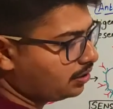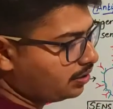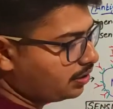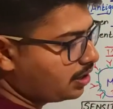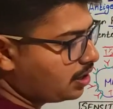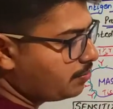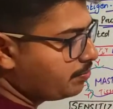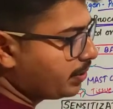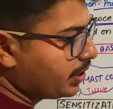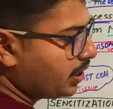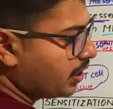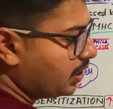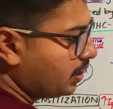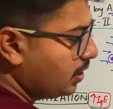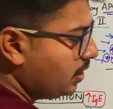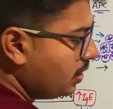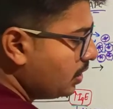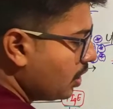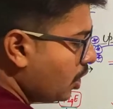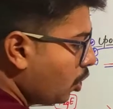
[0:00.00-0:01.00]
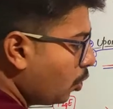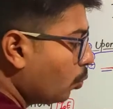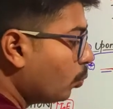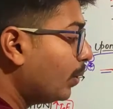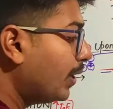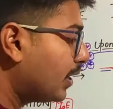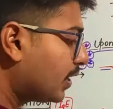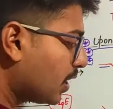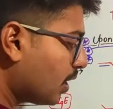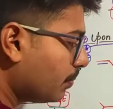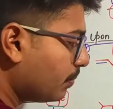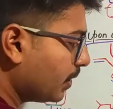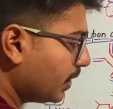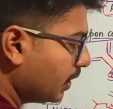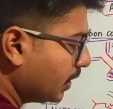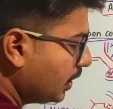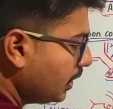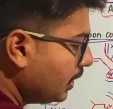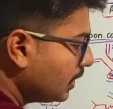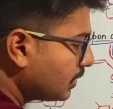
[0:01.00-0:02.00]
come
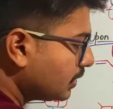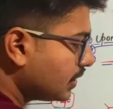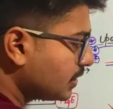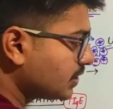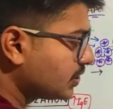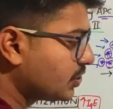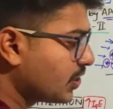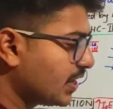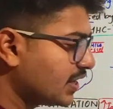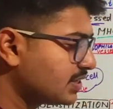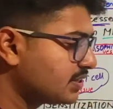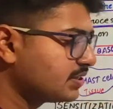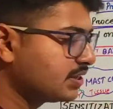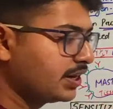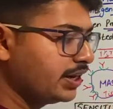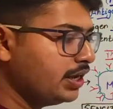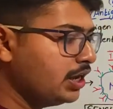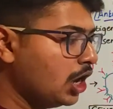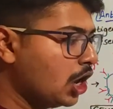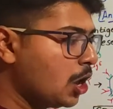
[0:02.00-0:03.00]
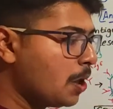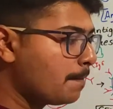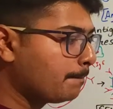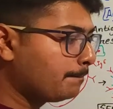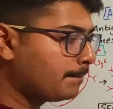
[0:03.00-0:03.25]
under the stage 3